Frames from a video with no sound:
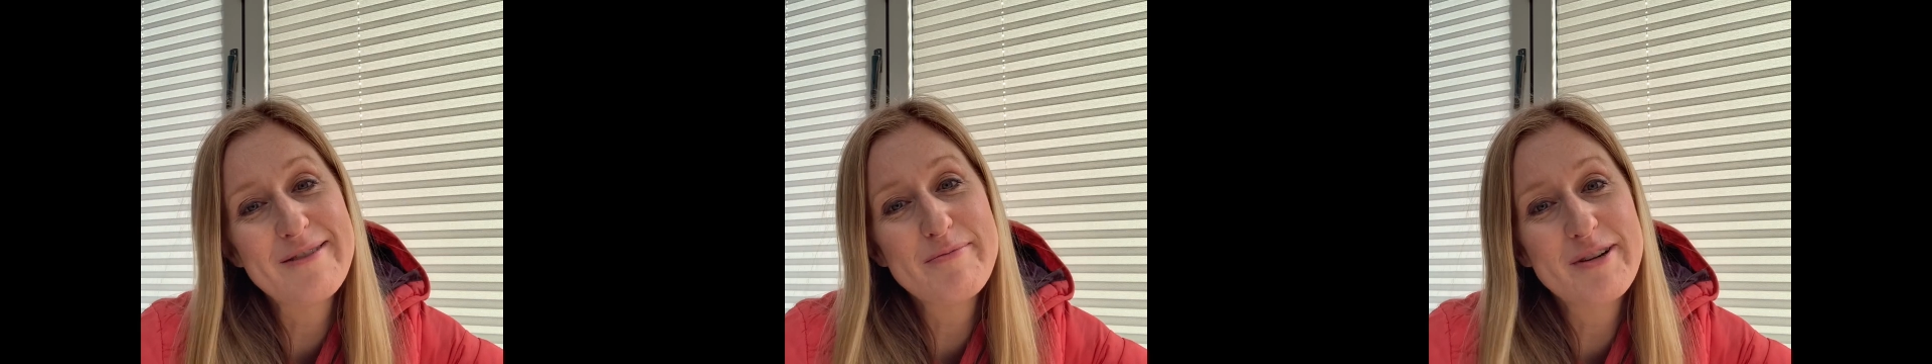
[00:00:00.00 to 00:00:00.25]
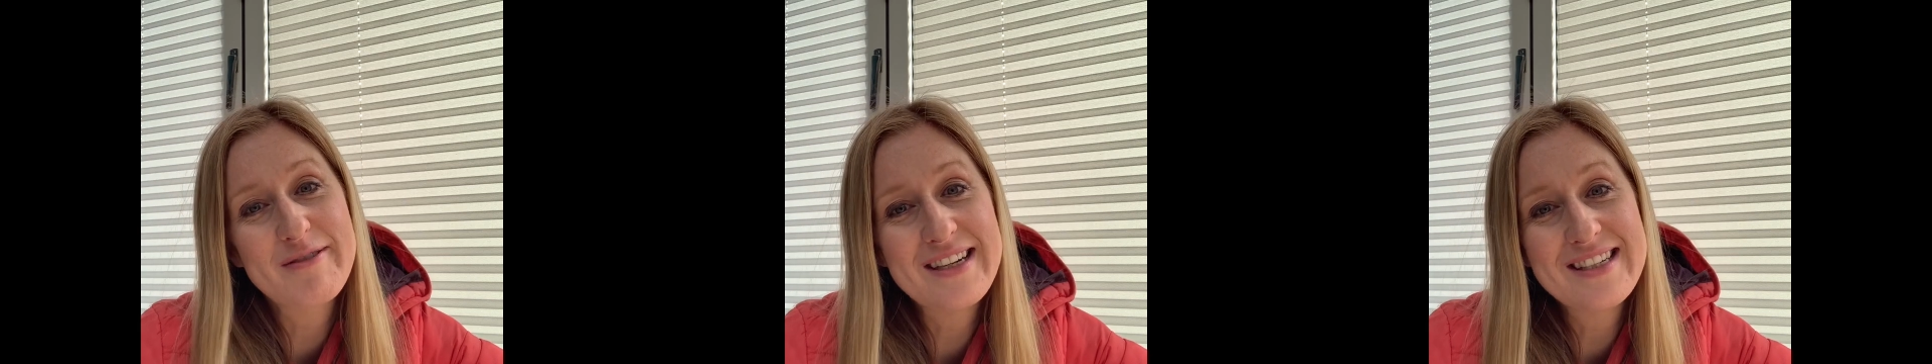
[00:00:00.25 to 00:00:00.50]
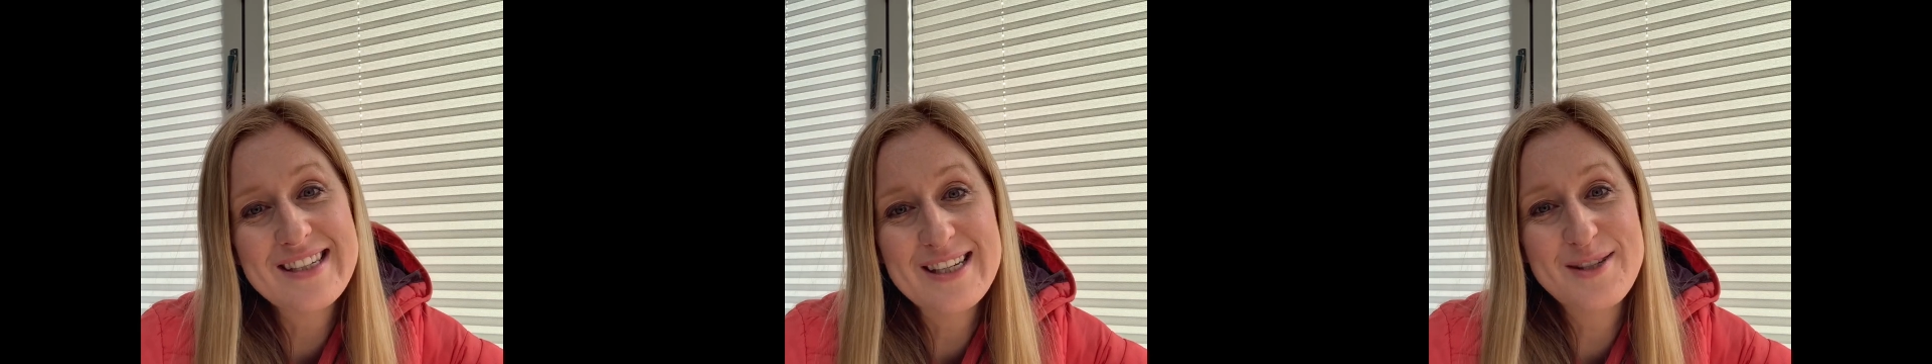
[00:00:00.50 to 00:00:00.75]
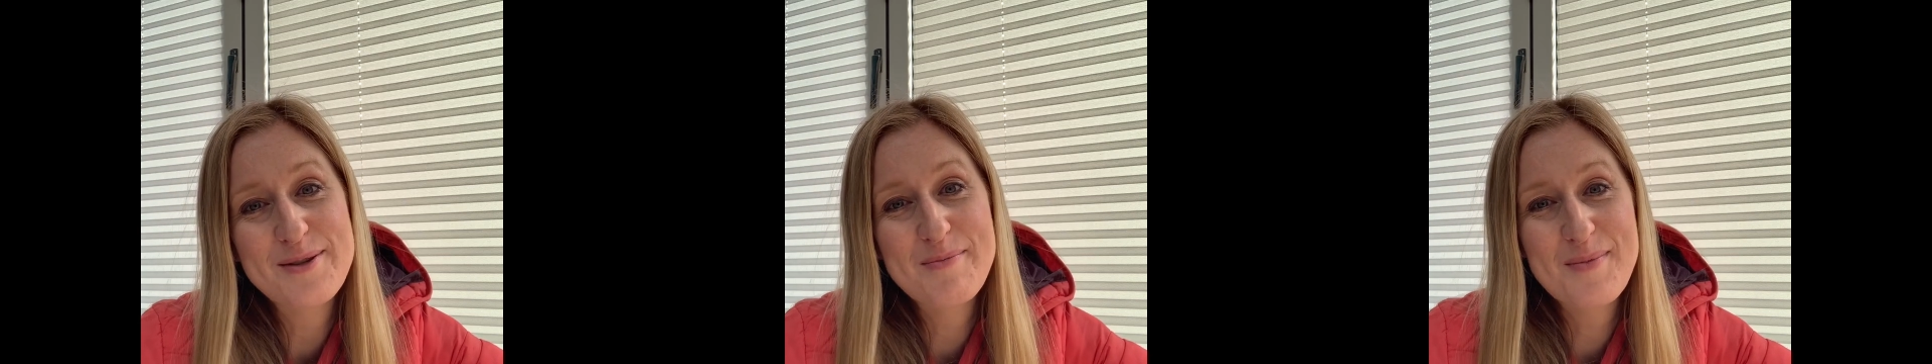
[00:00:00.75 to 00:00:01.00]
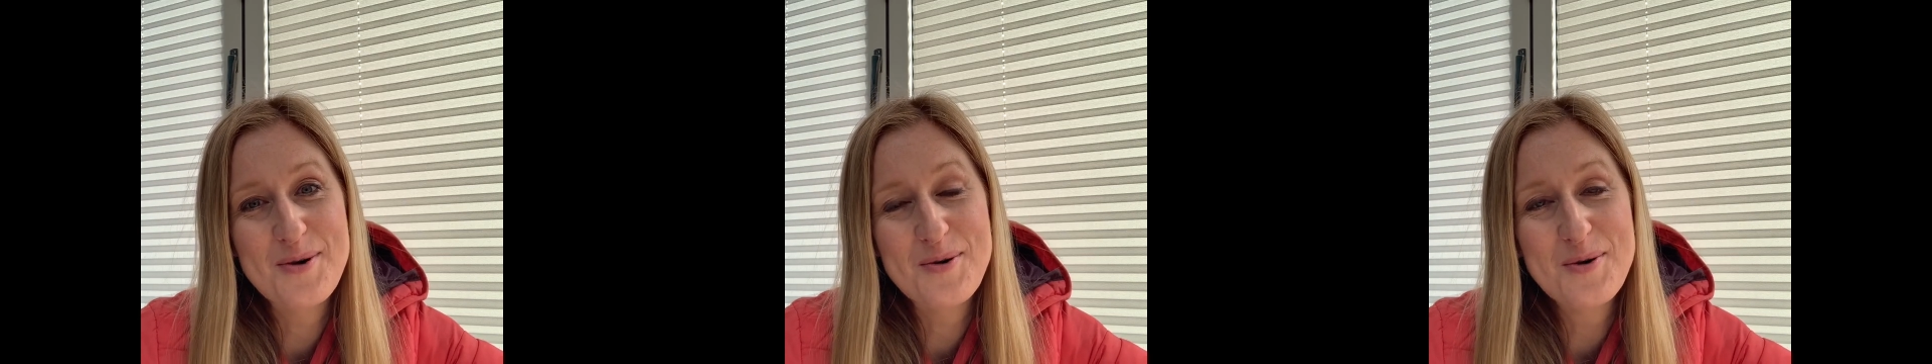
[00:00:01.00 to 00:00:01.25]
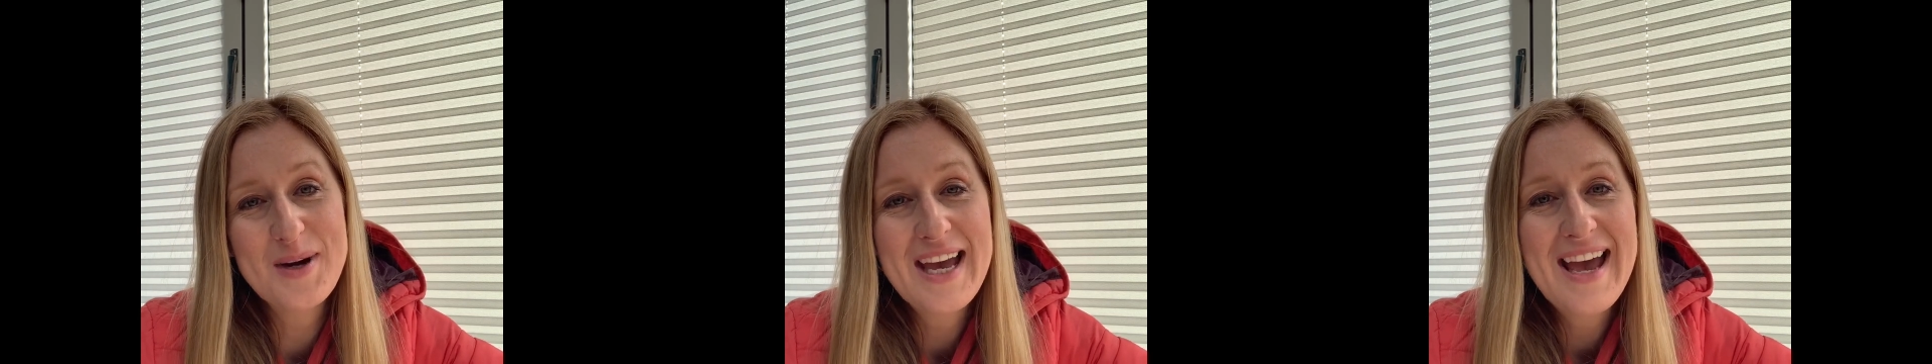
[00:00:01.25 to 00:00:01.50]
it'd be great to see some
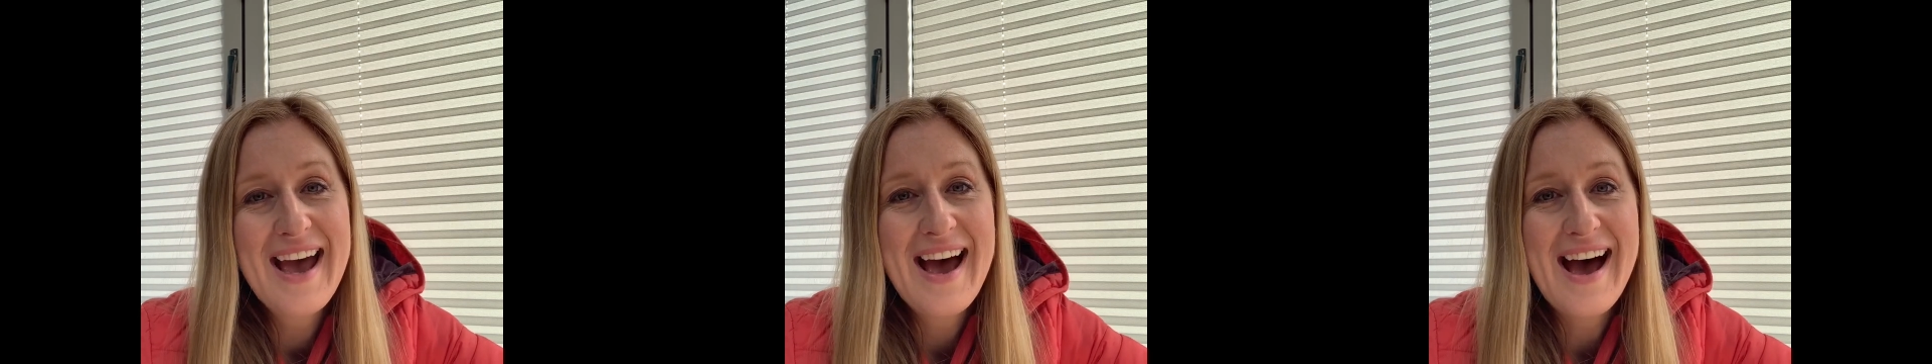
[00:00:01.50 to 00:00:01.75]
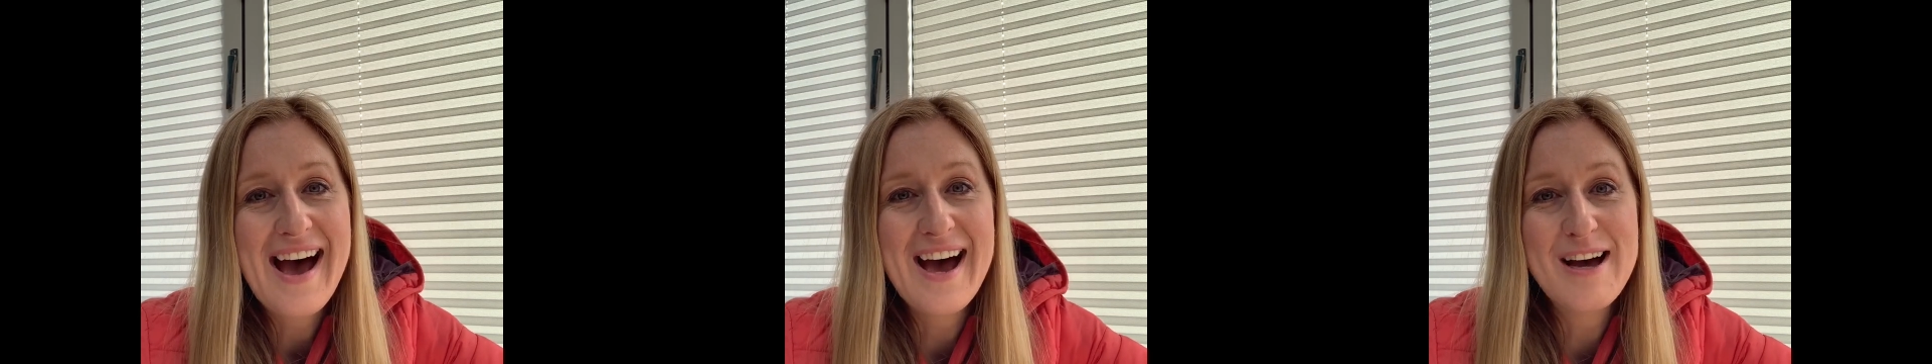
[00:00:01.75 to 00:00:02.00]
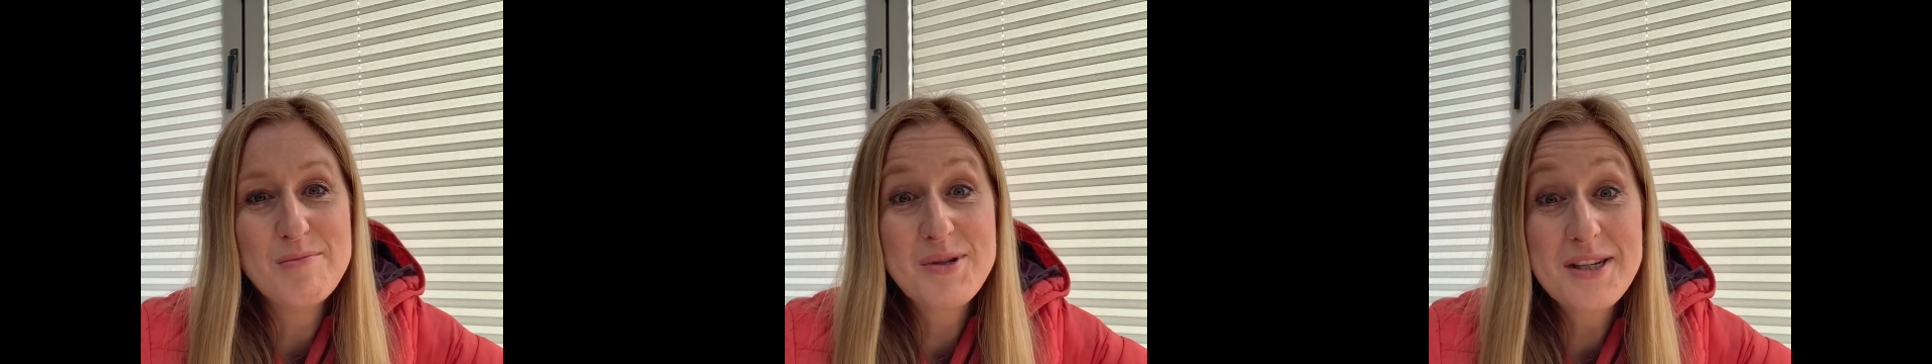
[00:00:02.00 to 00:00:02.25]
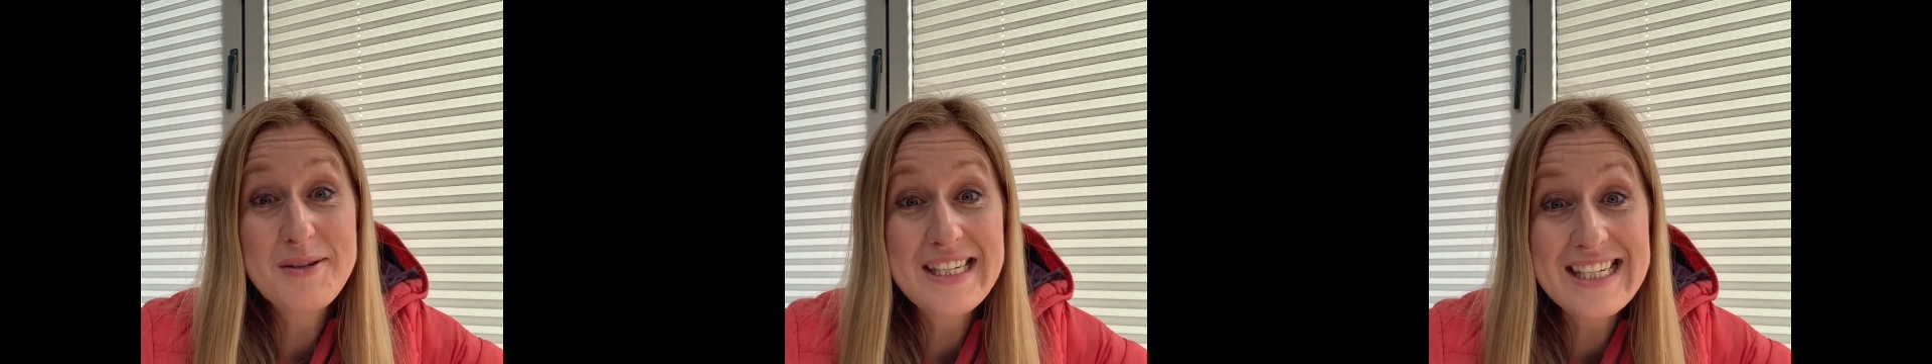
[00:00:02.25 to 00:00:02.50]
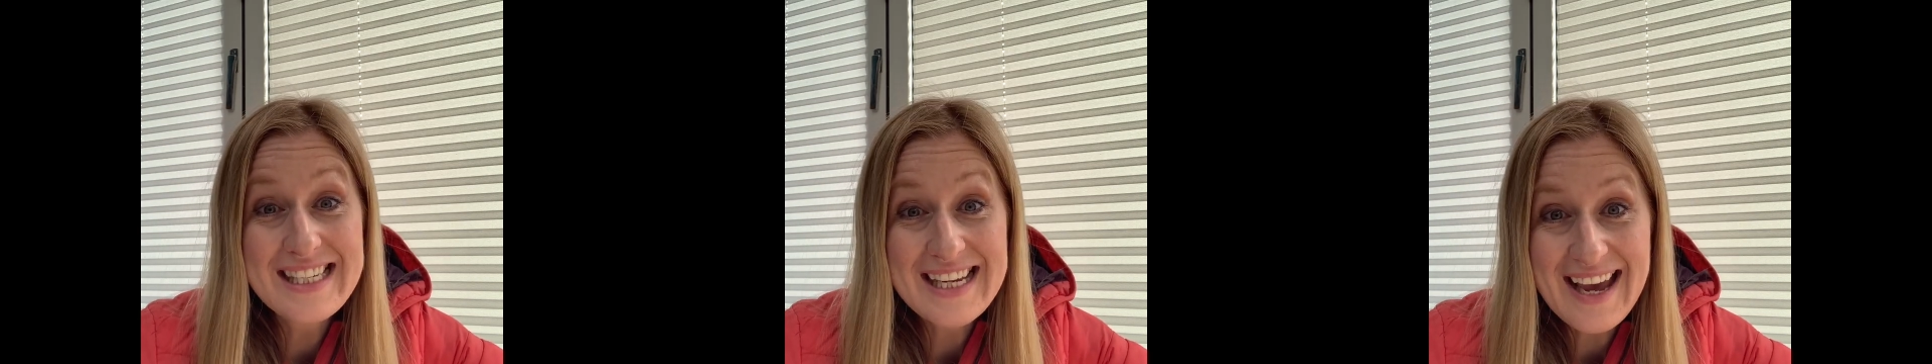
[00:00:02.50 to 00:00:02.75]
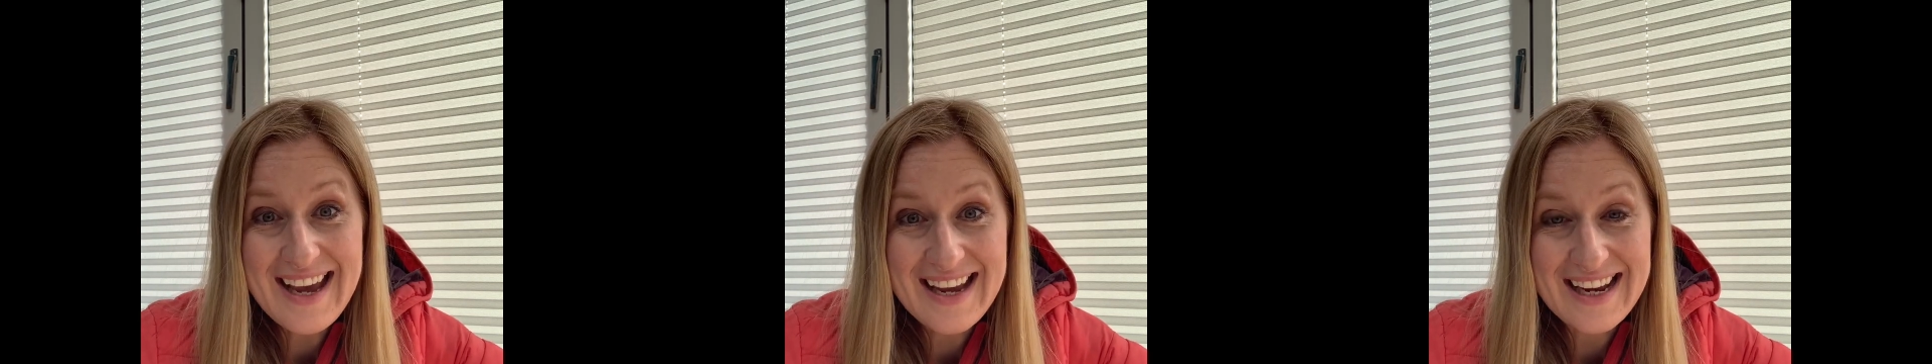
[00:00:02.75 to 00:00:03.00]
more um, so
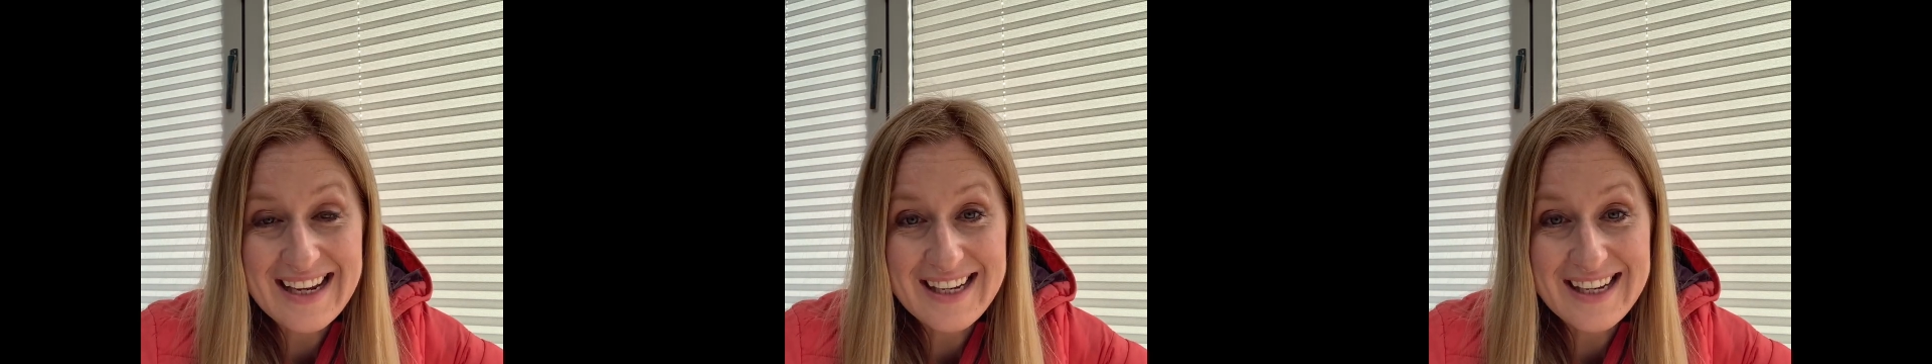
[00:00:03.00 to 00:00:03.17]
today